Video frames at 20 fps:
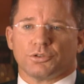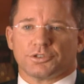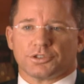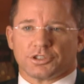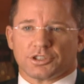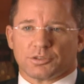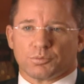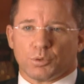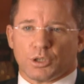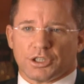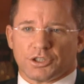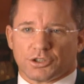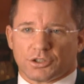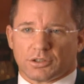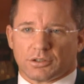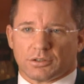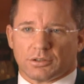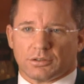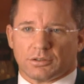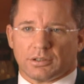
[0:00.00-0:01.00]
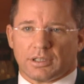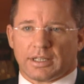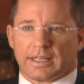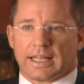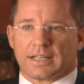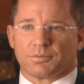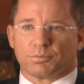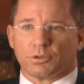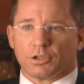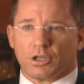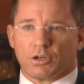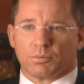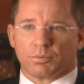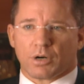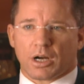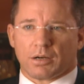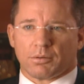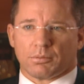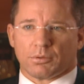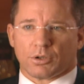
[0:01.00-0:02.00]
suspicion, now that's below
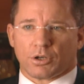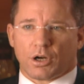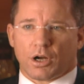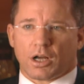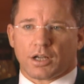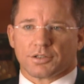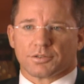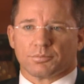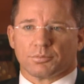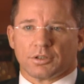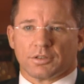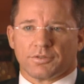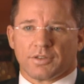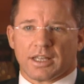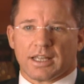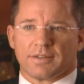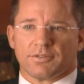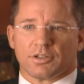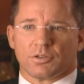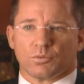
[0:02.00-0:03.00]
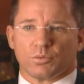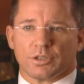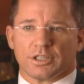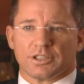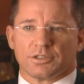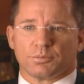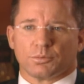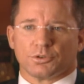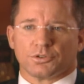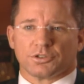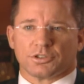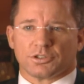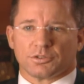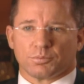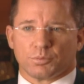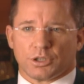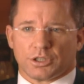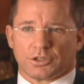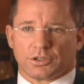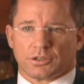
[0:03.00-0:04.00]
probable cause, but if they have a reasonable
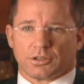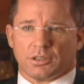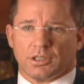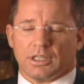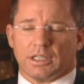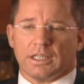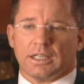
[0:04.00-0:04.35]
suspicion